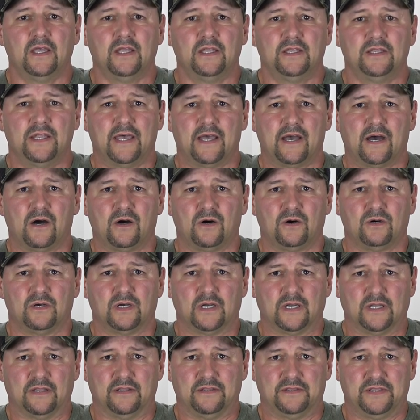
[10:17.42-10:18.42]
Now,
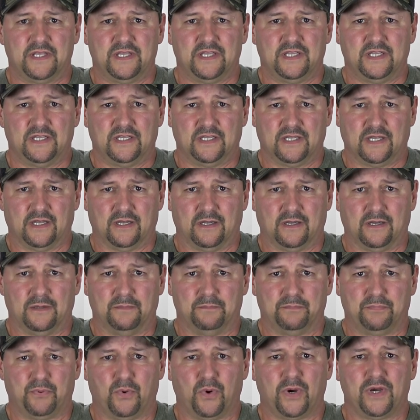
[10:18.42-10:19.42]
the
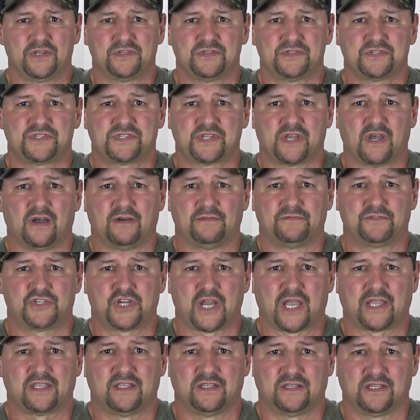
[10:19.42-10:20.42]
importance of
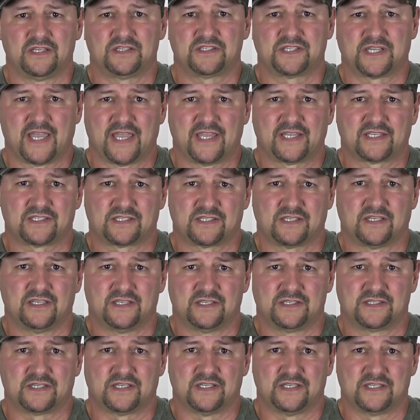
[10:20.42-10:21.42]
checking these tanks
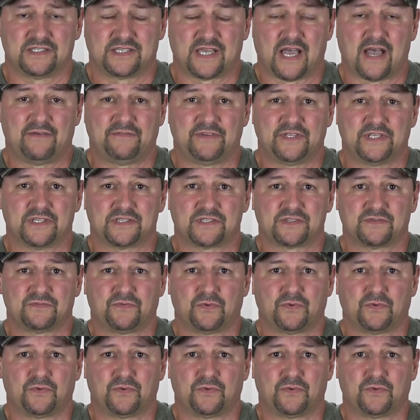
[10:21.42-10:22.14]
is obvious.